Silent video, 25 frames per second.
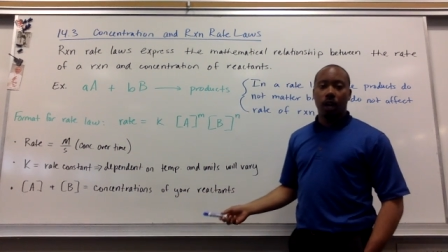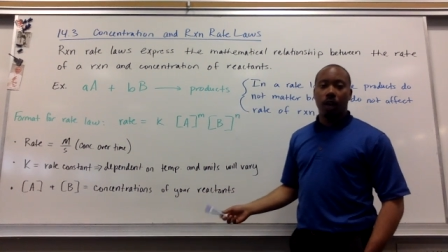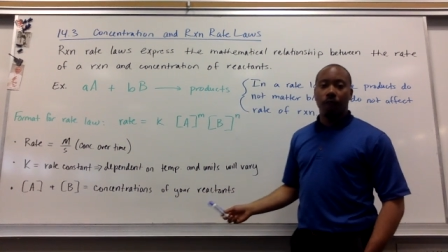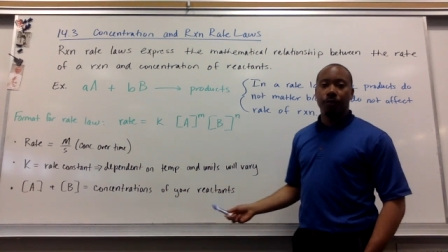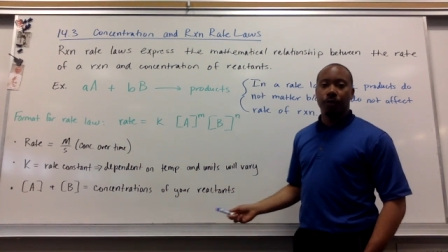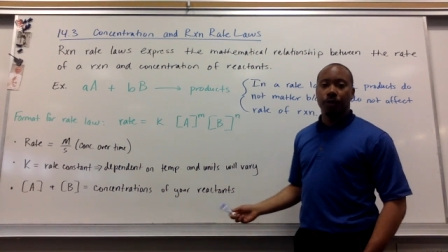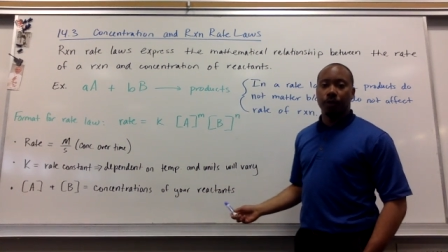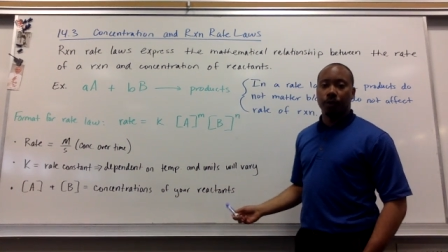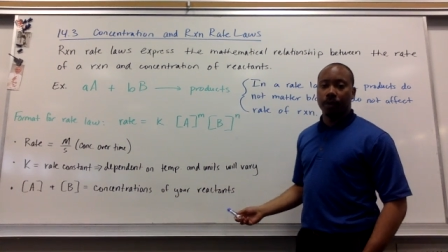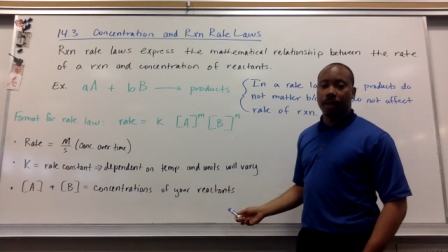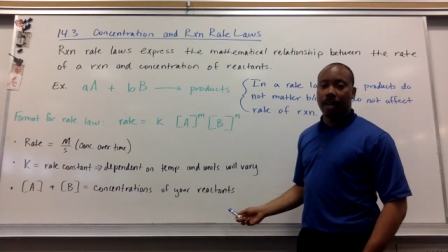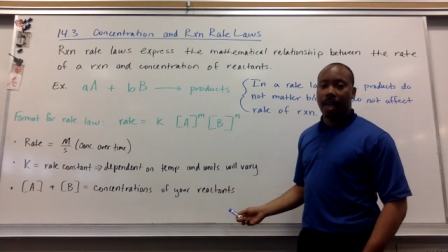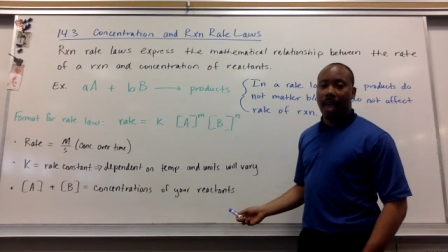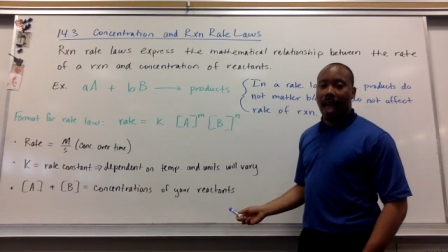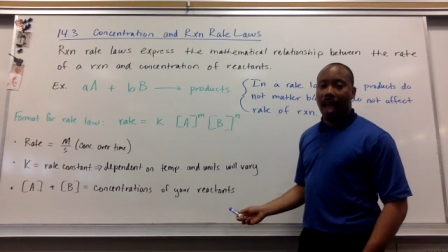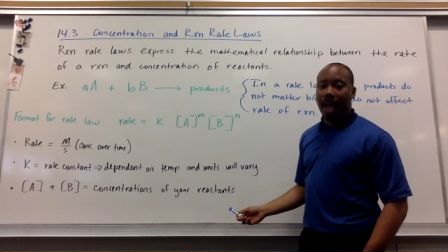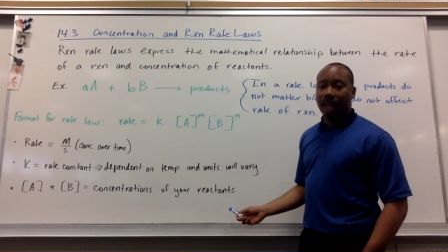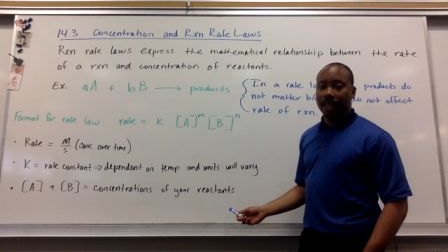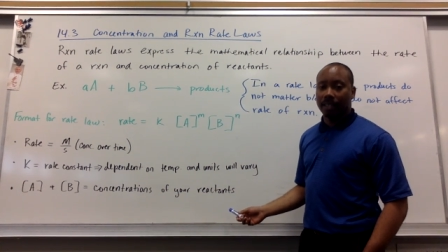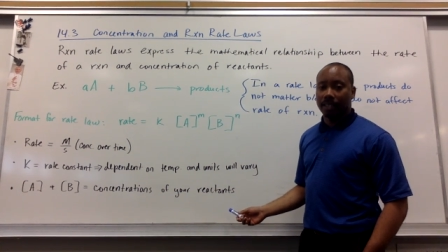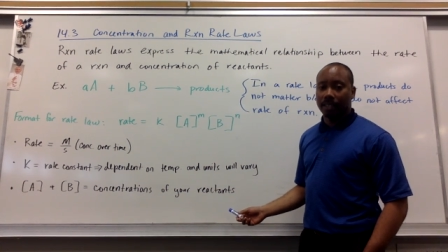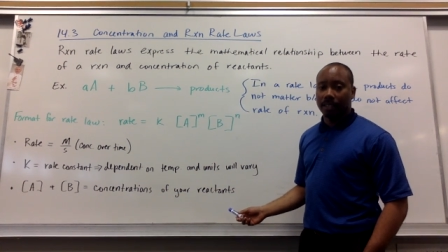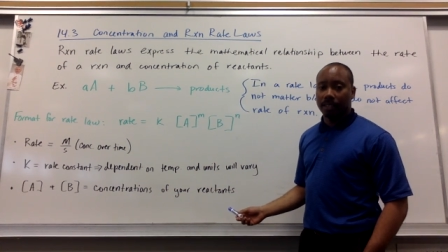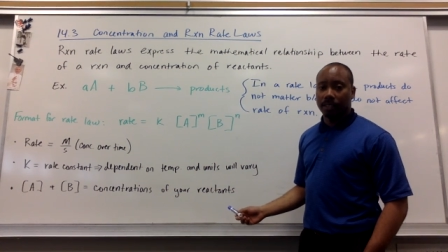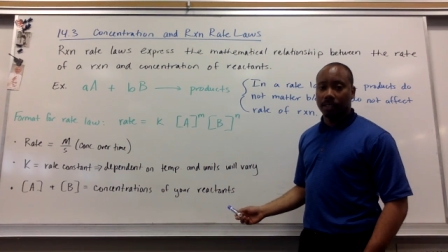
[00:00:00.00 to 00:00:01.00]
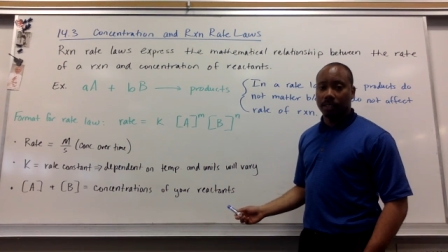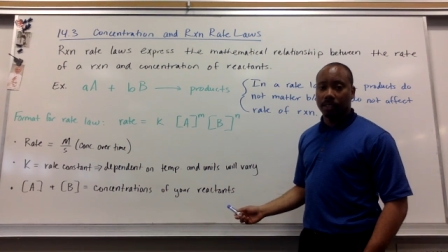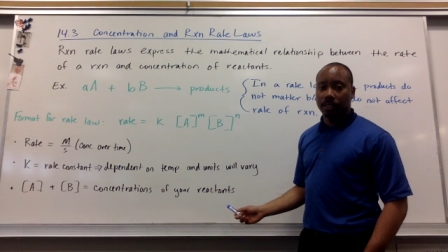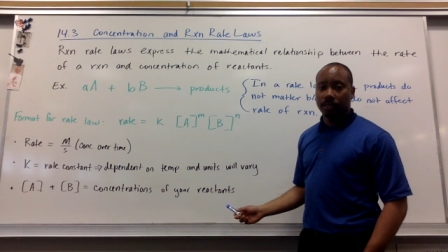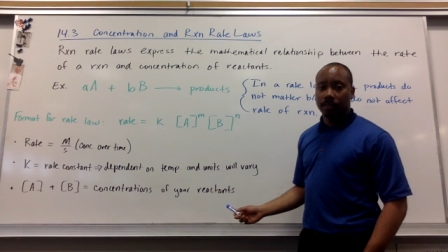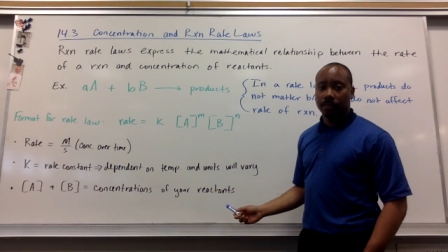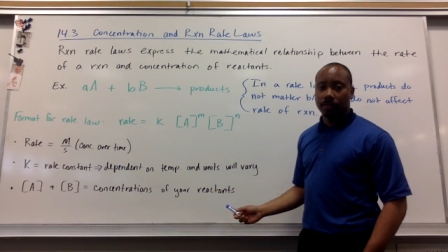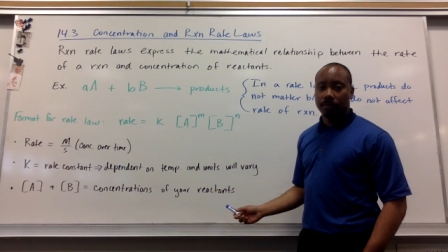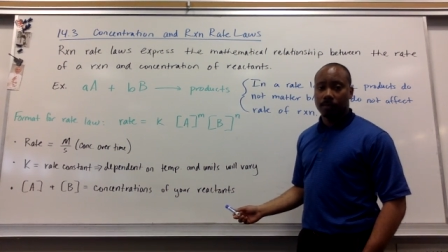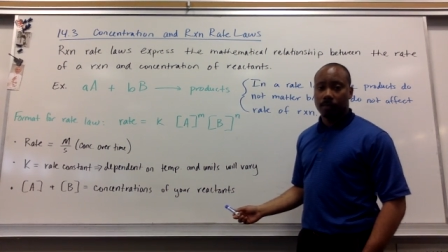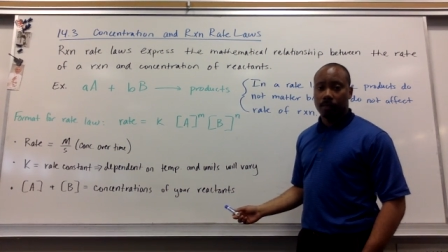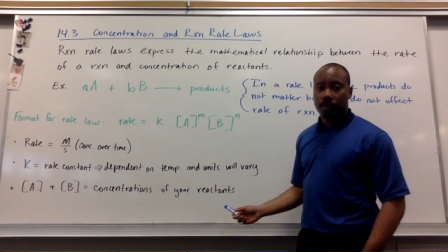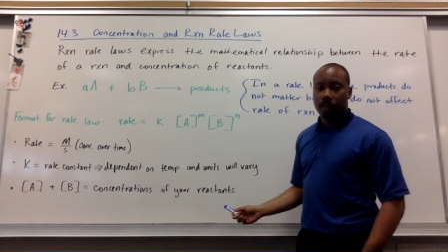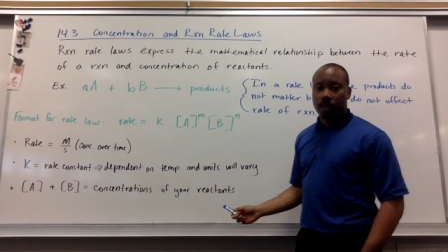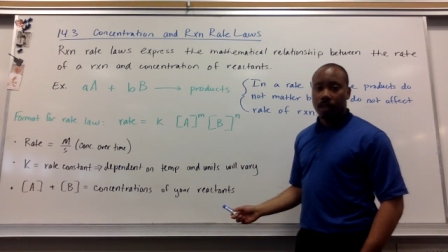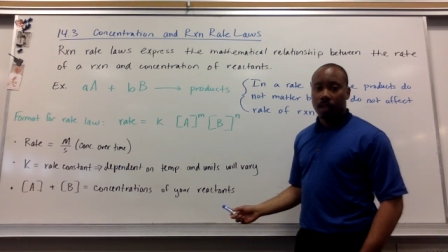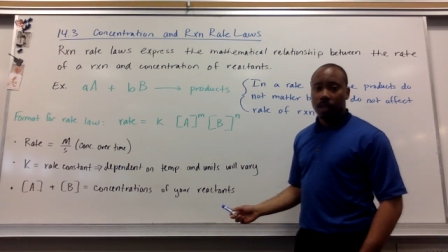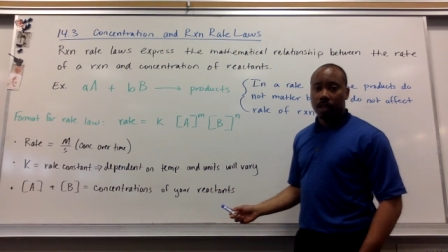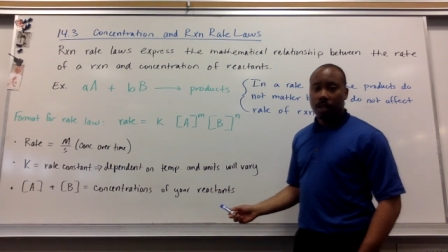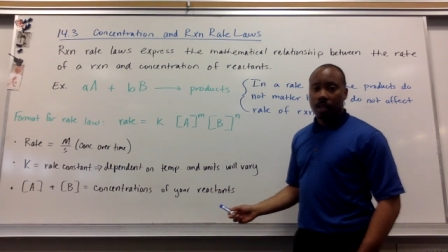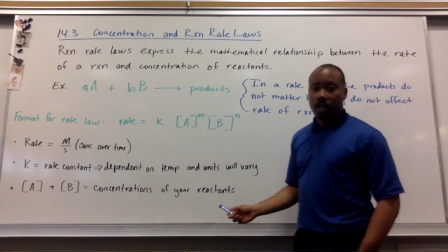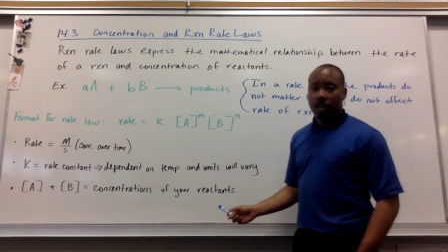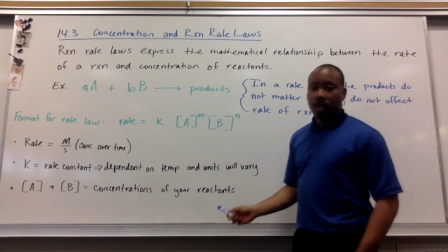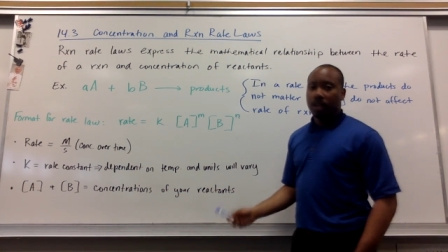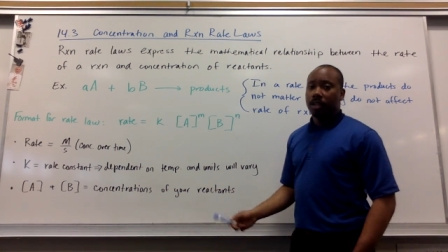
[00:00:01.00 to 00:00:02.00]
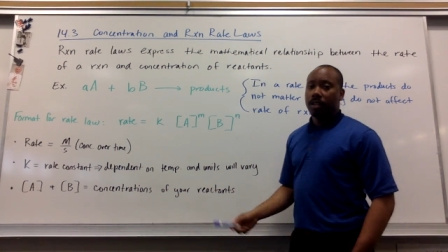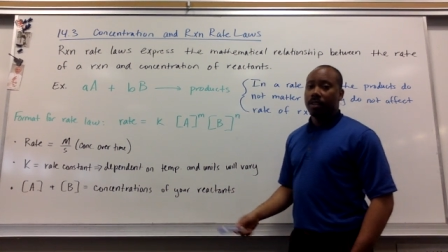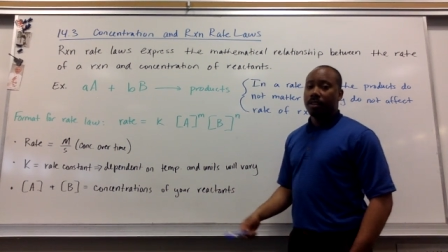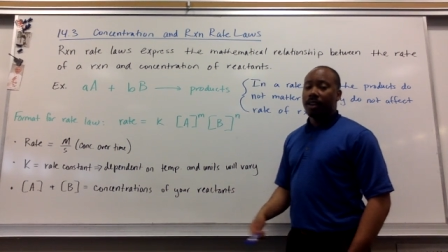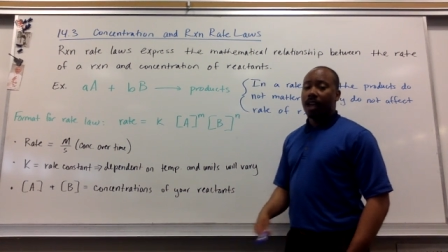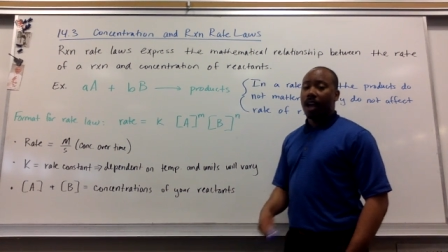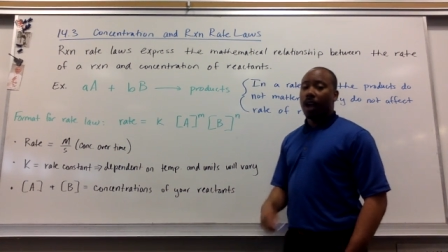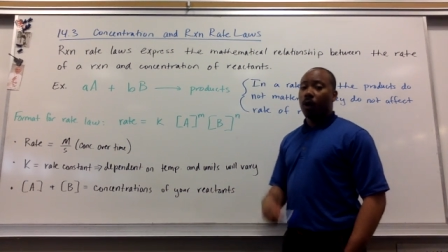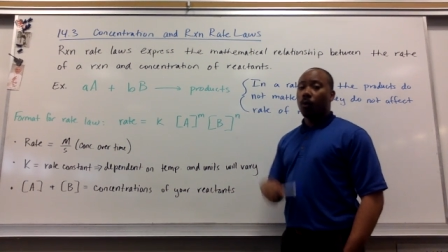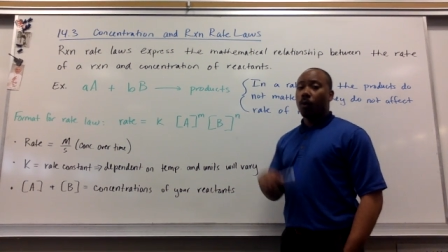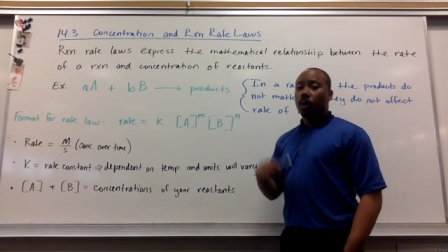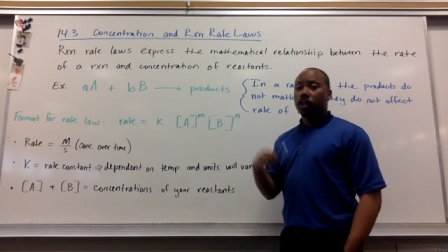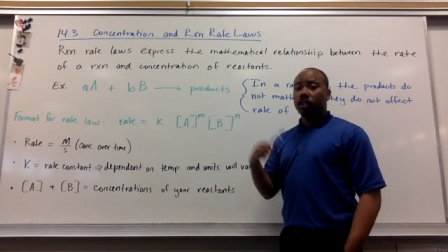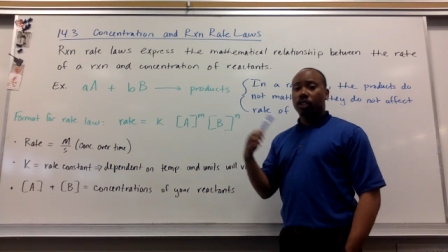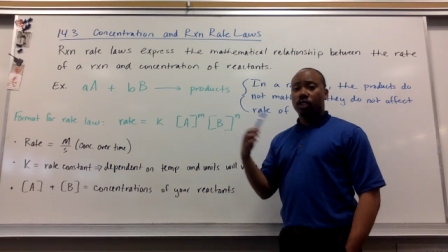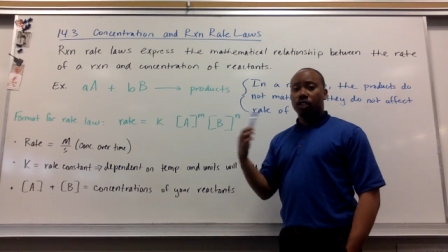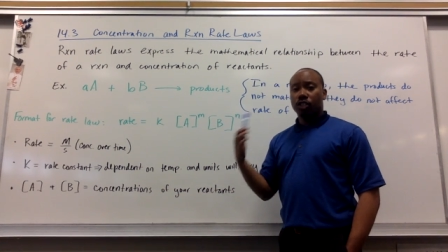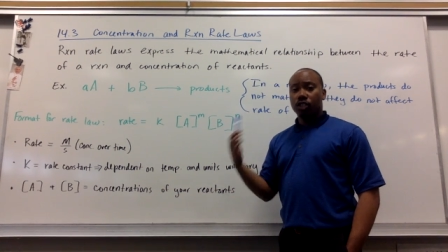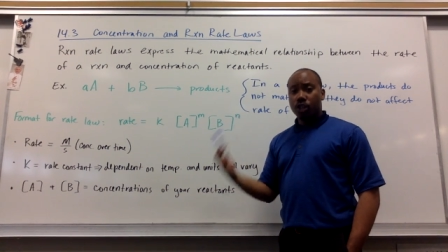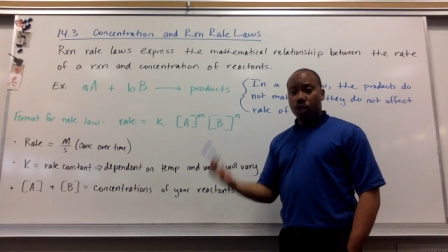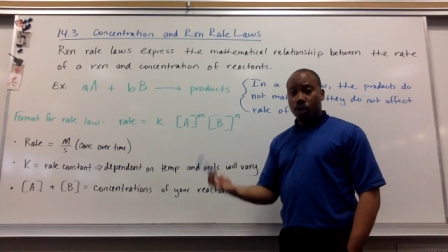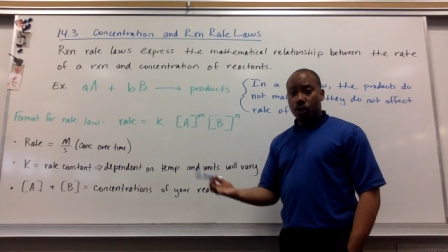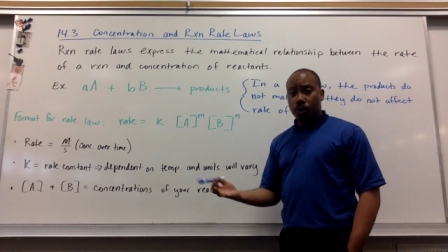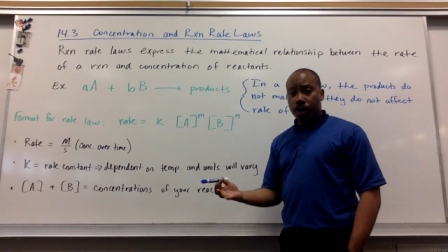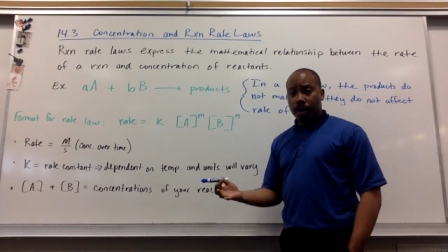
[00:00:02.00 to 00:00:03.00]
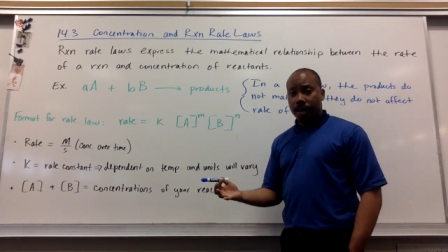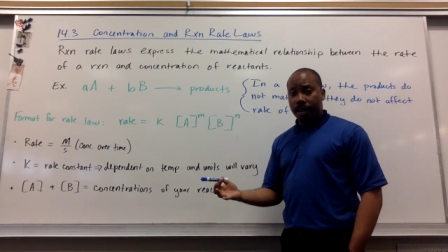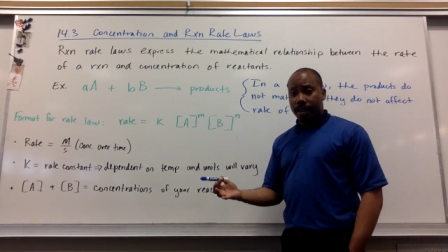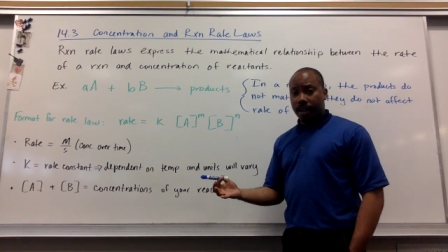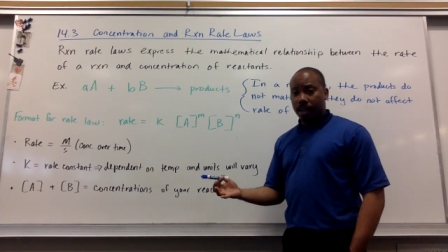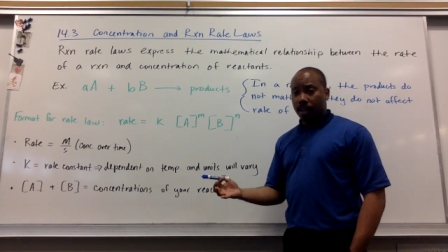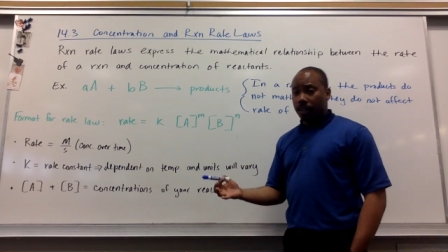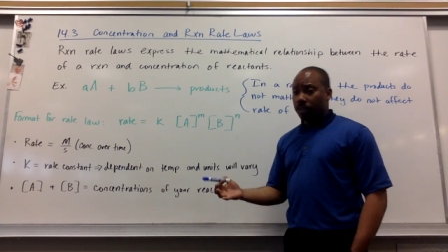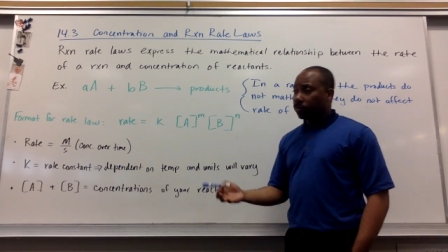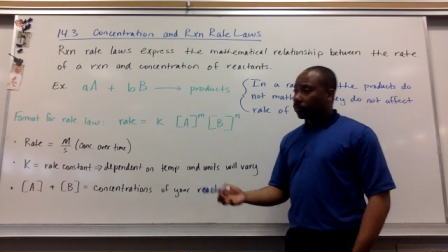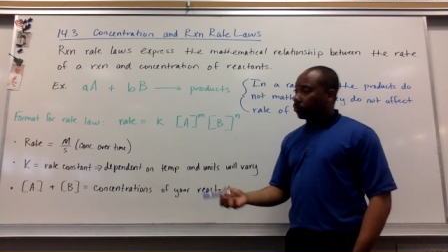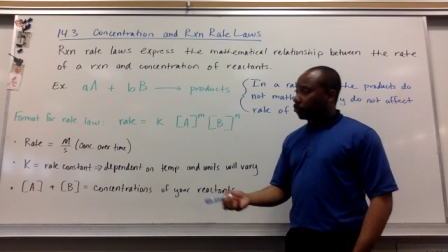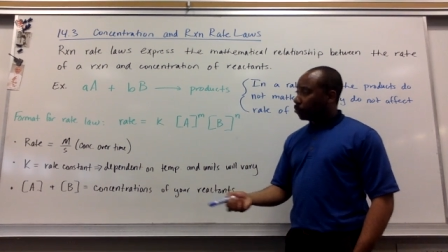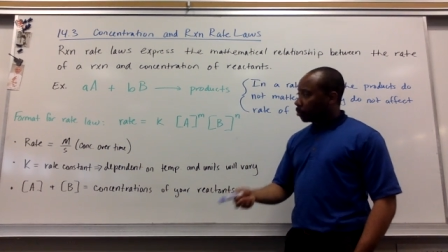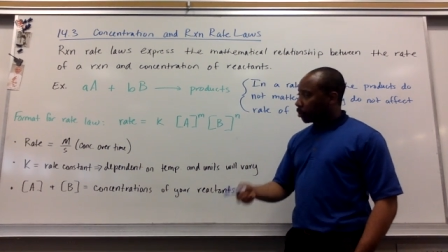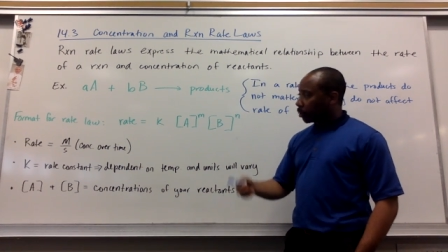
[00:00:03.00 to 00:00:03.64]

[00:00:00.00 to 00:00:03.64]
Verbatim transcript: of your reactants. Now, what's new here,